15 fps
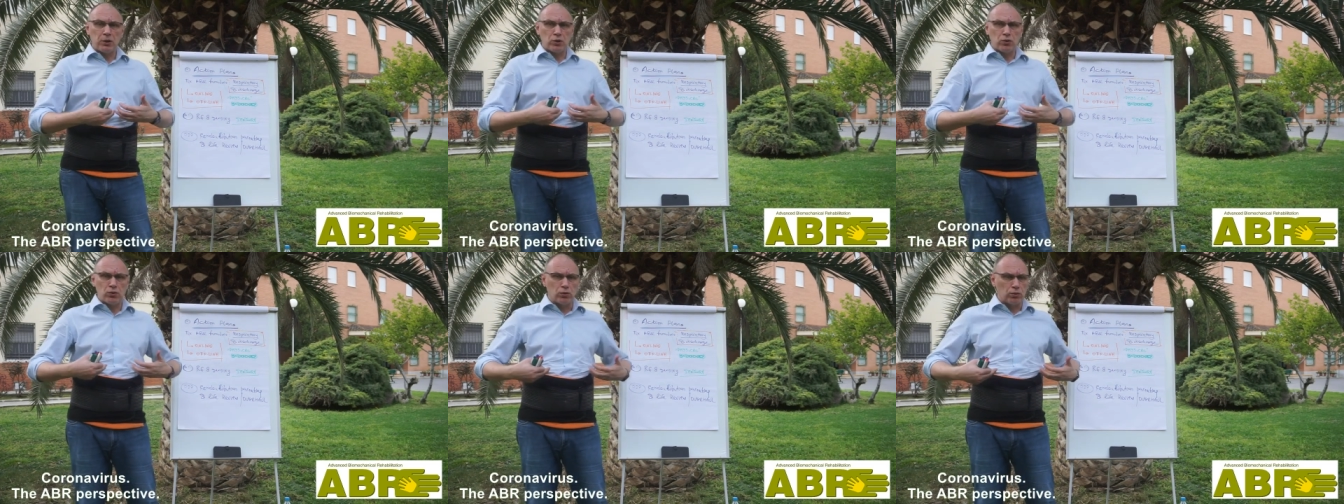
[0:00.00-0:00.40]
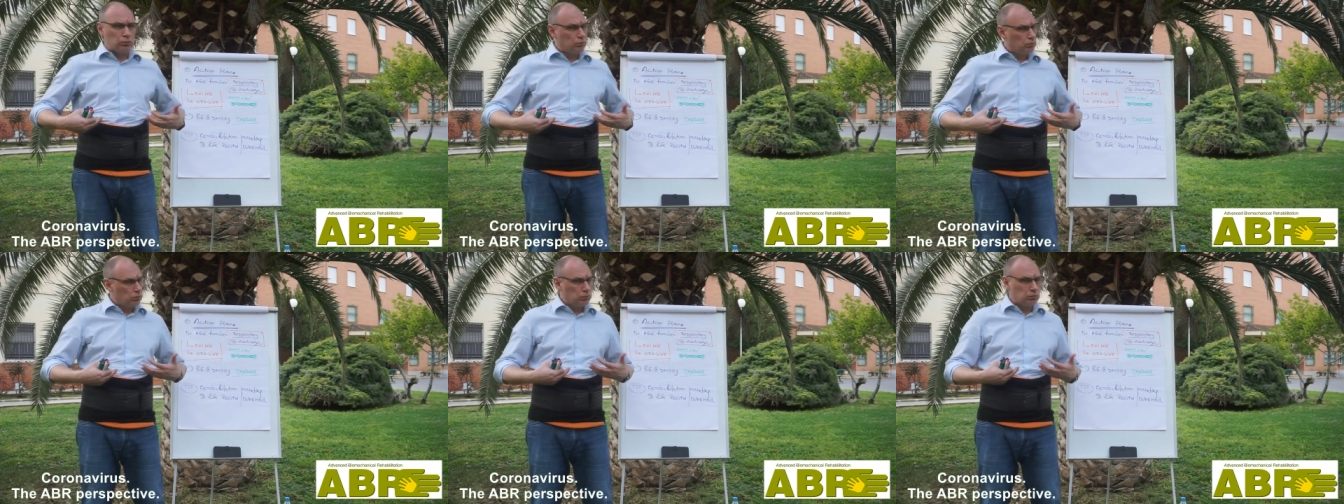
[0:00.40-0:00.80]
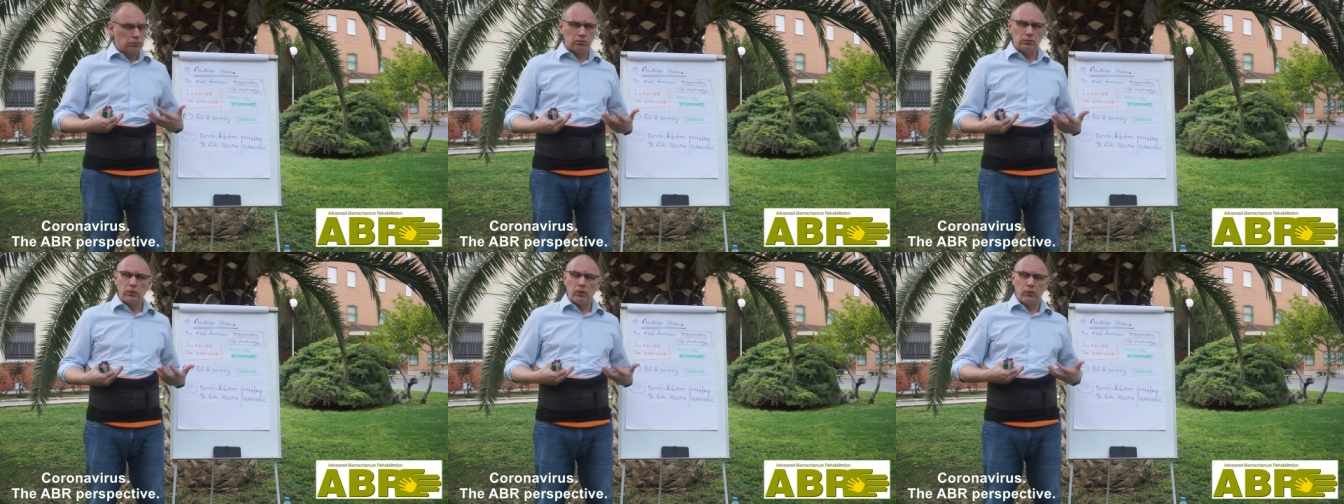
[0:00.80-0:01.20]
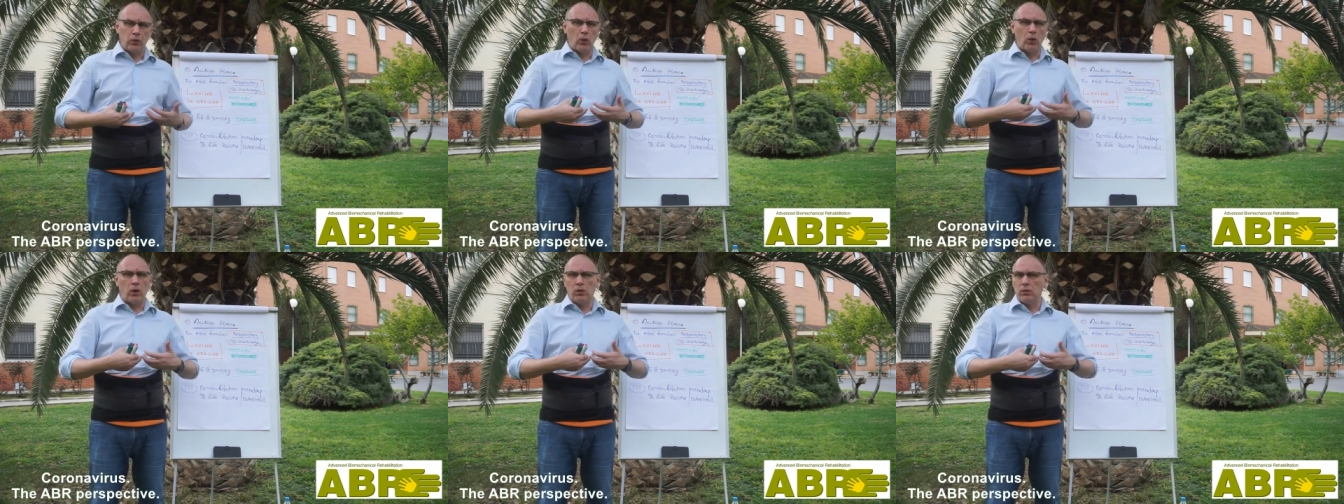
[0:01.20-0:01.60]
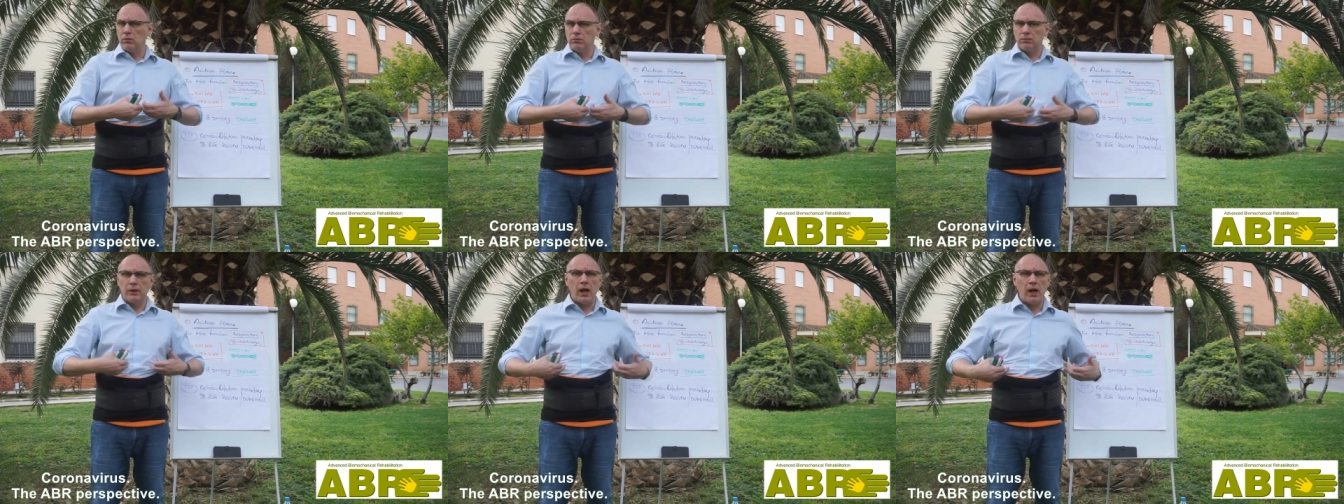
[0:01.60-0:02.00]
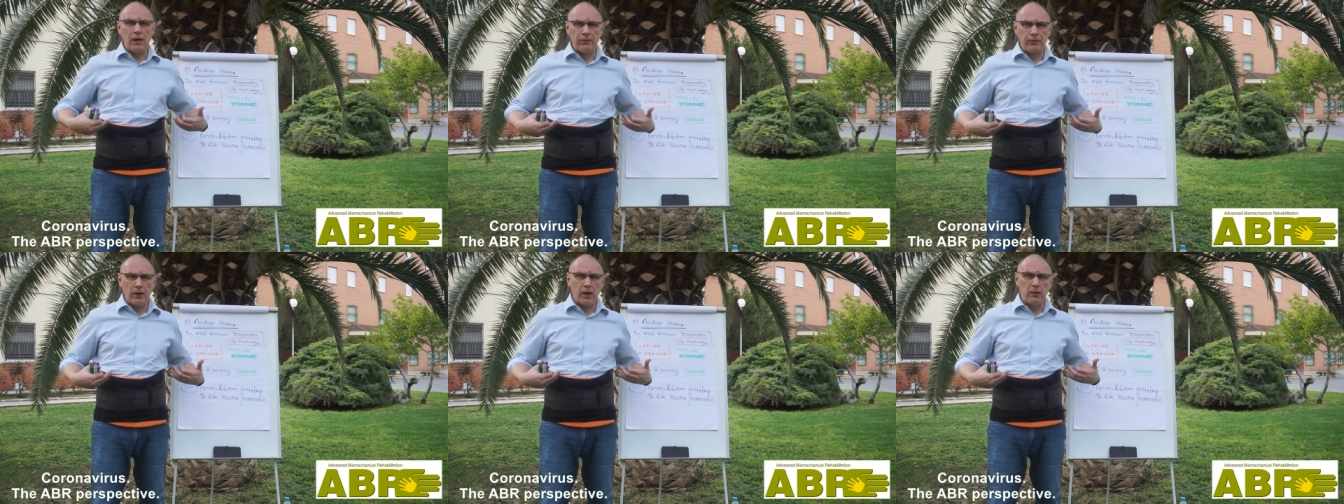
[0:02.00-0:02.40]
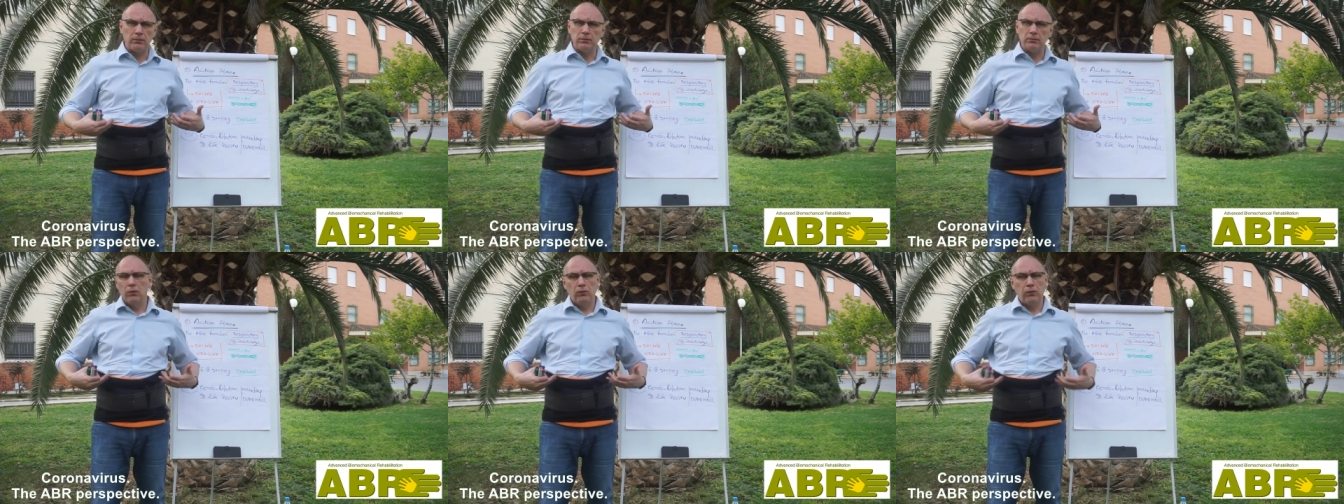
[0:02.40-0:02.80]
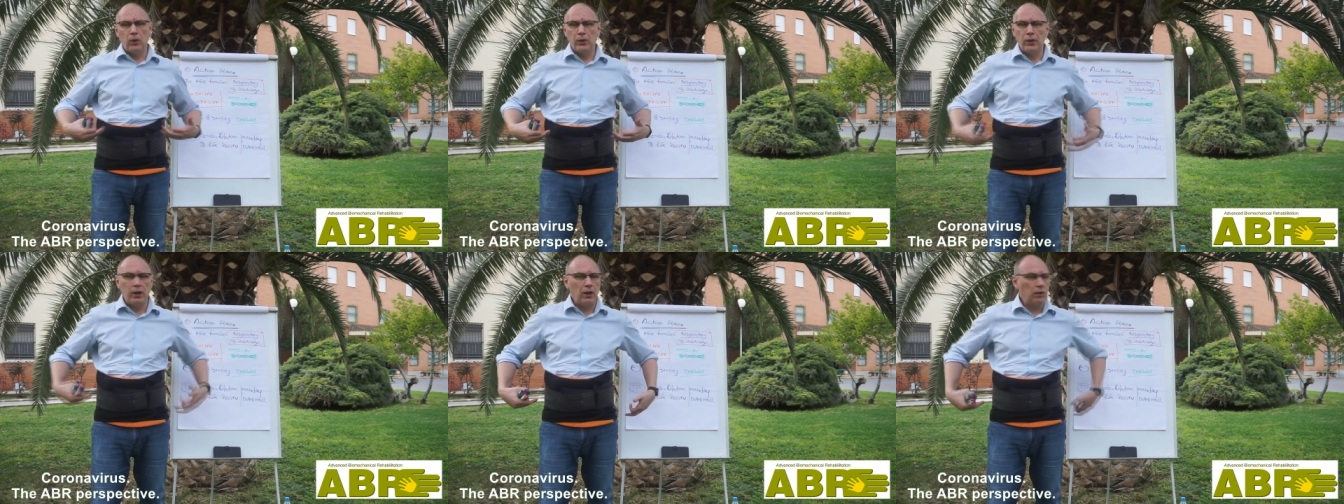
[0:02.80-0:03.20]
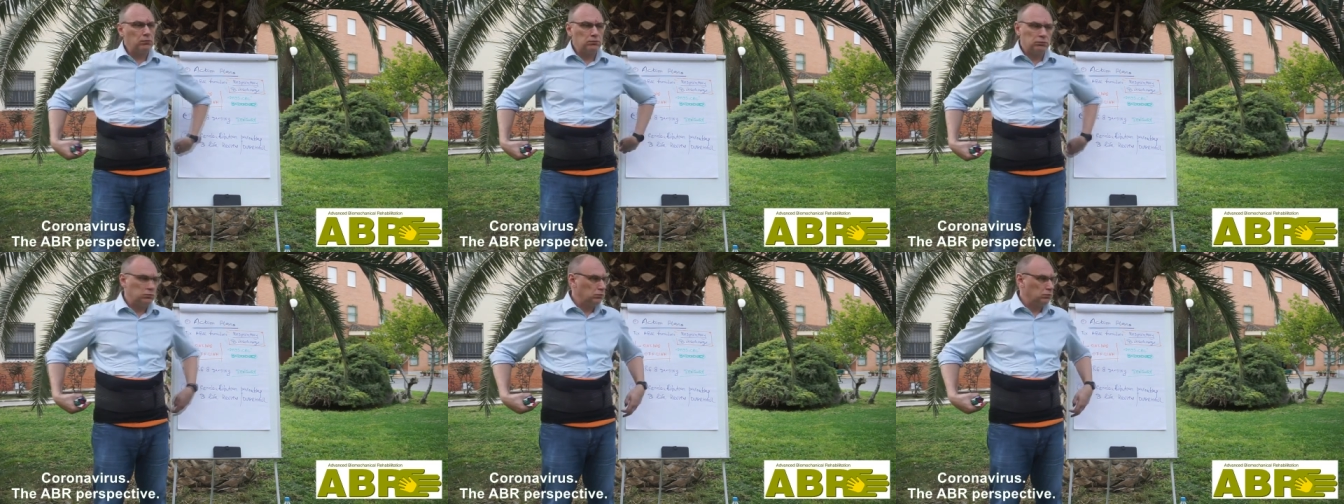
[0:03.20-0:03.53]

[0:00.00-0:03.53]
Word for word: is true for diaphragm, for the